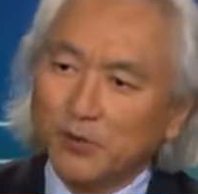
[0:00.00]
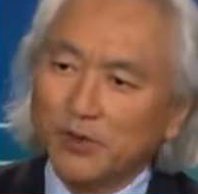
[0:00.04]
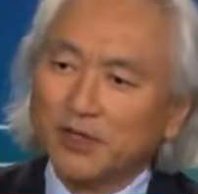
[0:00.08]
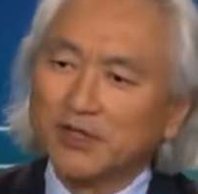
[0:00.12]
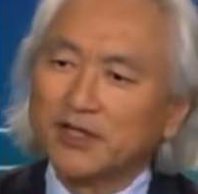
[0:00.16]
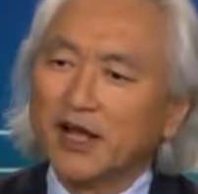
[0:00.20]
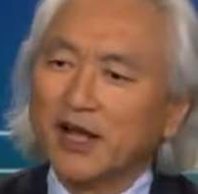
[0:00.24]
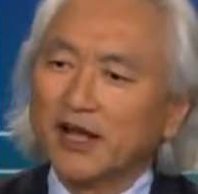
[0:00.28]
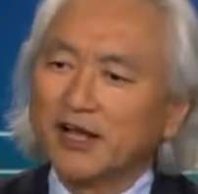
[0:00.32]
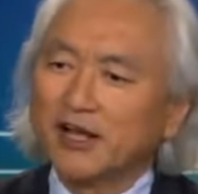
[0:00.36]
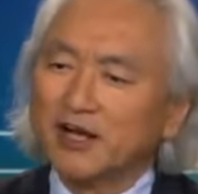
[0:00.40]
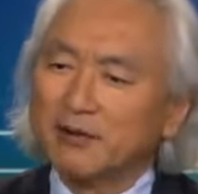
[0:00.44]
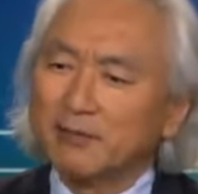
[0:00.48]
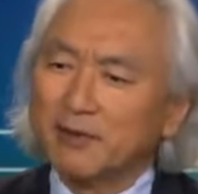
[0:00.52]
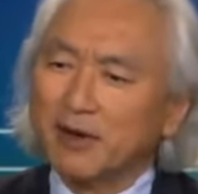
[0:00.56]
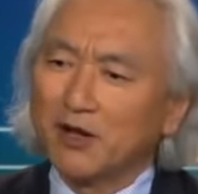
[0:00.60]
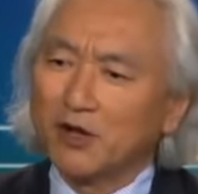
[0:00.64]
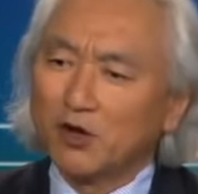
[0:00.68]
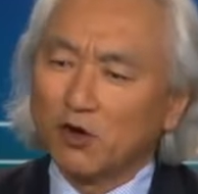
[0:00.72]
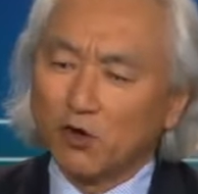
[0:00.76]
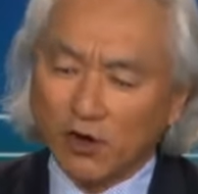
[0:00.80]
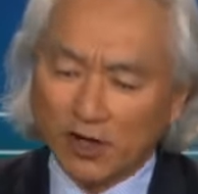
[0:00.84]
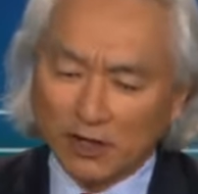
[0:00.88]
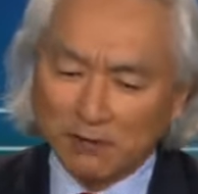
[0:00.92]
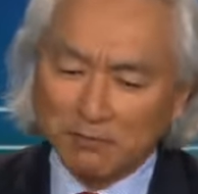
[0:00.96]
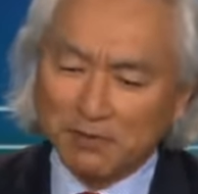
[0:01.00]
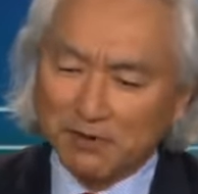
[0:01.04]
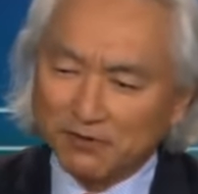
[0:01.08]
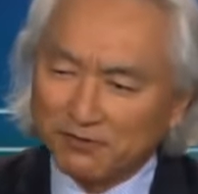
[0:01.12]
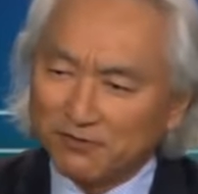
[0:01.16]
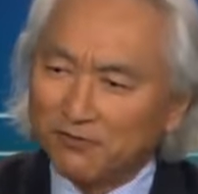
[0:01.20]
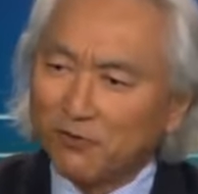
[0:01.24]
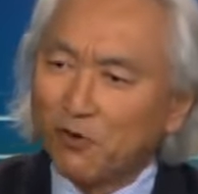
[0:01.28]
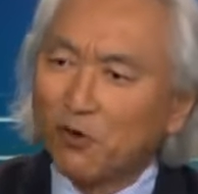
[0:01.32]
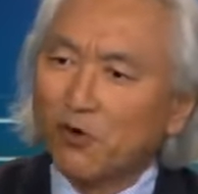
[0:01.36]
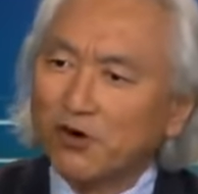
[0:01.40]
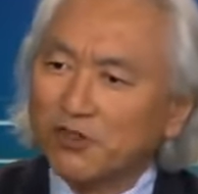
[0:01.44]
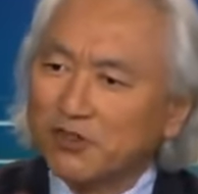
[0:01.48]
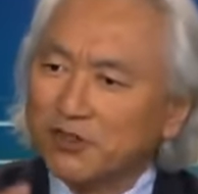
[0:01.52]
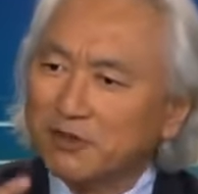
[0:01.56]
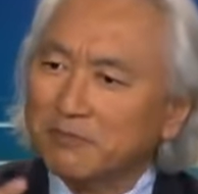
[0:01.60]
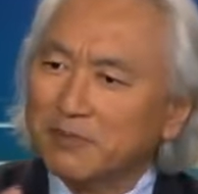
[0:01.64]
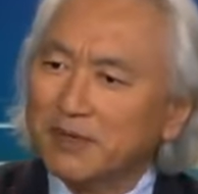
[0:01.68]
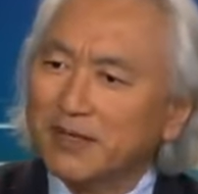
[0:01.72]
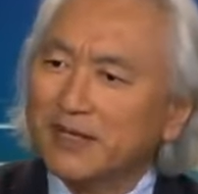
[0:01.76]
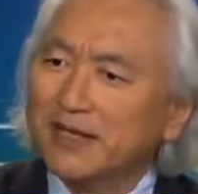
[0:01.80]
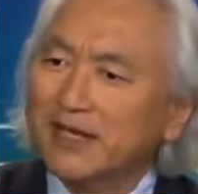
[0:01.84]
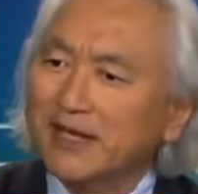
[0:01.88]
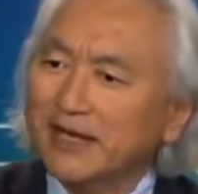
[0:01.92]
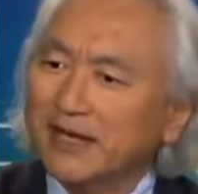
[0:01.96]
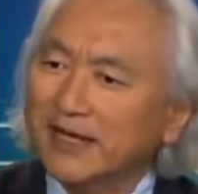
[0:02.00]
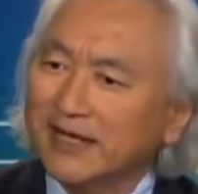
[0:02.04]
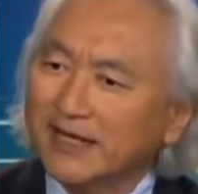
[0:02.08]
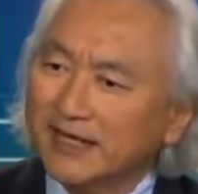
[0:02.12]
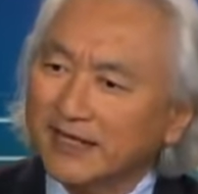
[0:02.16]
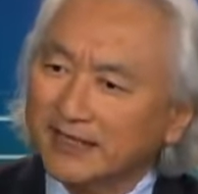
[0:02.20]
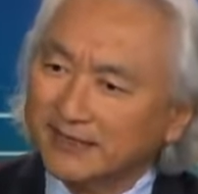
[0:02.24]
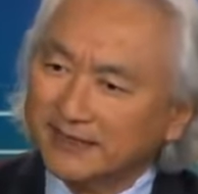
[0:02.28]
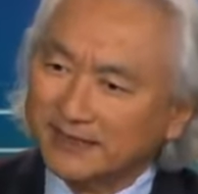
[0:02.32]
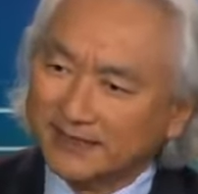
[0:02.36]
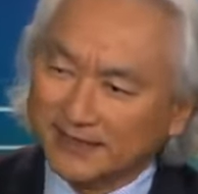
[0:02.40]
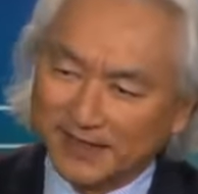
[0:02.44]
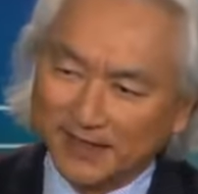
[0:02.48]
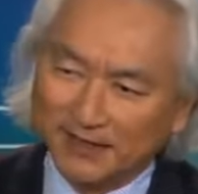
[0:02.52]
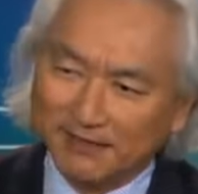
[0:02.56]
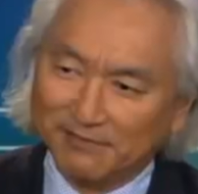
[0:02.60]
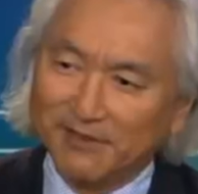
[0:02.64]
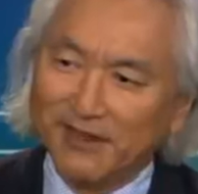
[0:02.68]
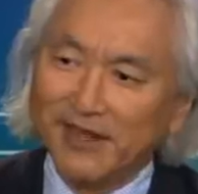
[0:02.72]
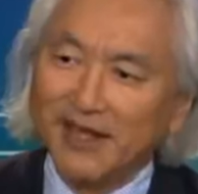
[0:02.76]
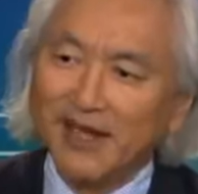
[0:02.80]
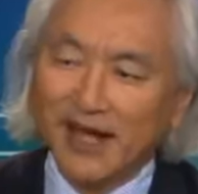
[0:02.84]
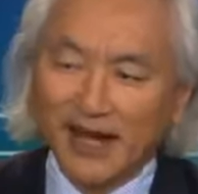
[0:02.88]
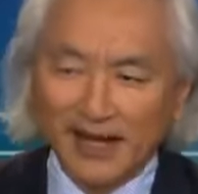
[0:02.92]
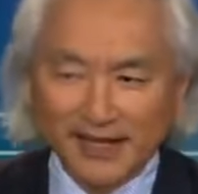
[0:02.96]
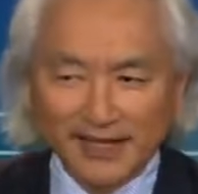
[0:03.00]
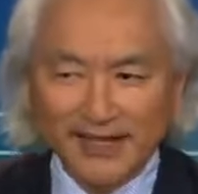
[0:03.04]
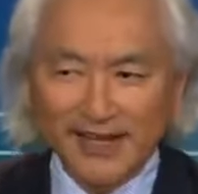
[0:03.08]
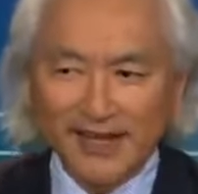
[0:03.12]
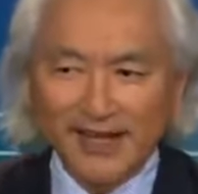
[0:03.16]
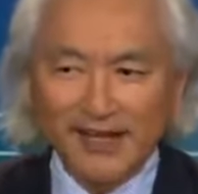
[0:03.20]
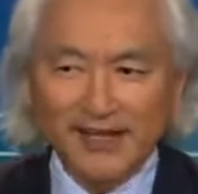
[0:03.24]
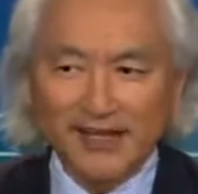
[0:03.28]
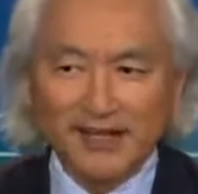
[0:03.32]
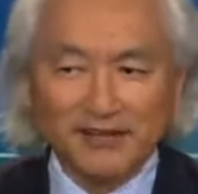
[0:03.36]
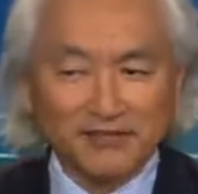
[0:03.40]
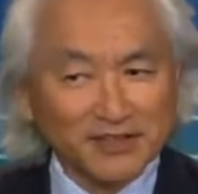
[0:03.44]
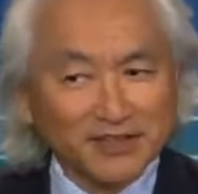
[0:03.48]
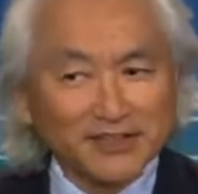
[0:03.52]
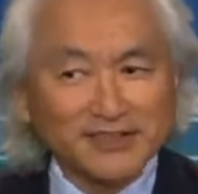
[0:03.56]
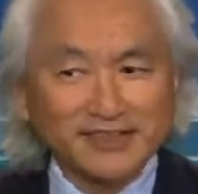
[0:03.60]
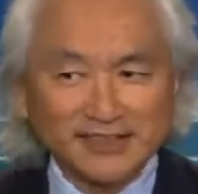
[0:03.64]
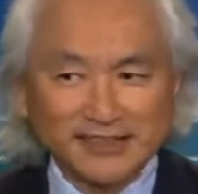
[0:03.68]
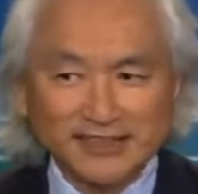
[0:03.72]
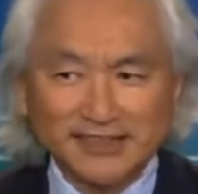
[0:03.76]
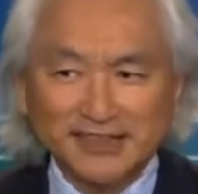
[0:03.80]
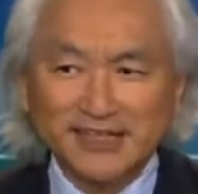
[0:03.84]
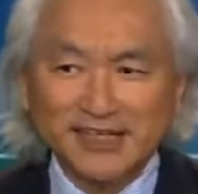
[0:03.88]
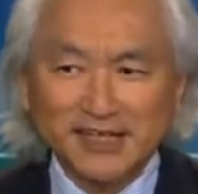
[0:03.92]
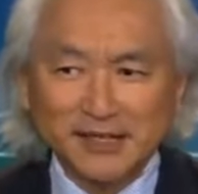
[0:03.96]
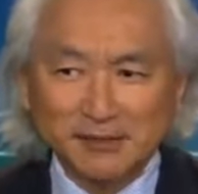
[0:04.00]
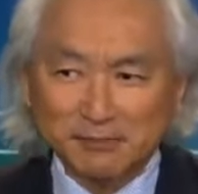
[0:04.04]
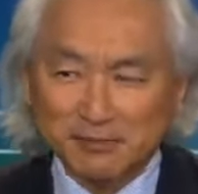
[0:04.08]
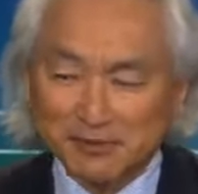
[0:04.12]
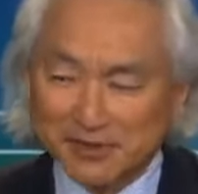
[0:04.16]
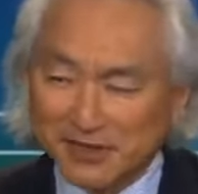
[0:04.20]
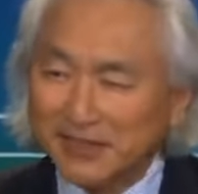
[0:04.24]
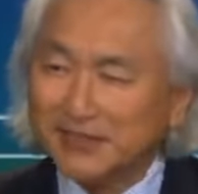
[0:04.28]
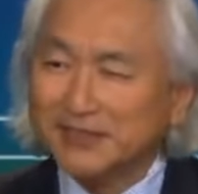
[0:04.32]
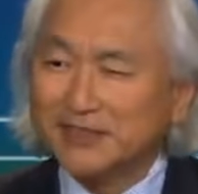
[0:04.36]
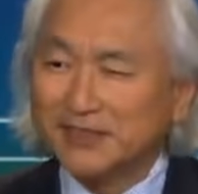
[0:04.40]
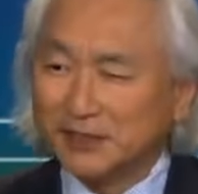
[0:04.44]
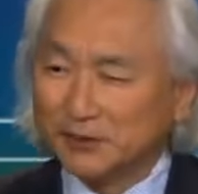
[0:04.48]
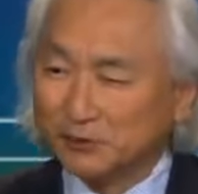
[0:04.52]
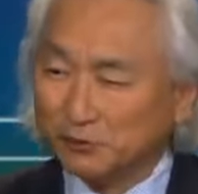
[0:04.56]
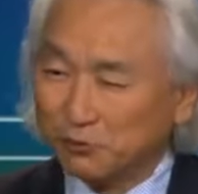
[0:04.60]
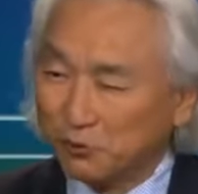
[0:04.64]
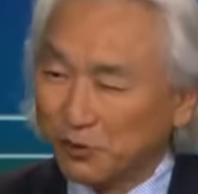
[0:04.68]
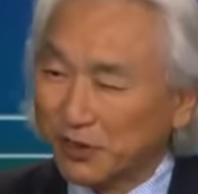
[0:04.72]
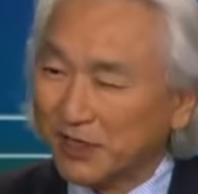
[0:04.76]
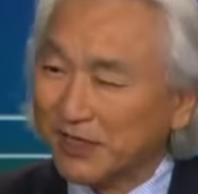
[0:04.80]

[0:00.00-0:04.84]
We're talking about going before the beginning itself. I tell you, this is deep. This is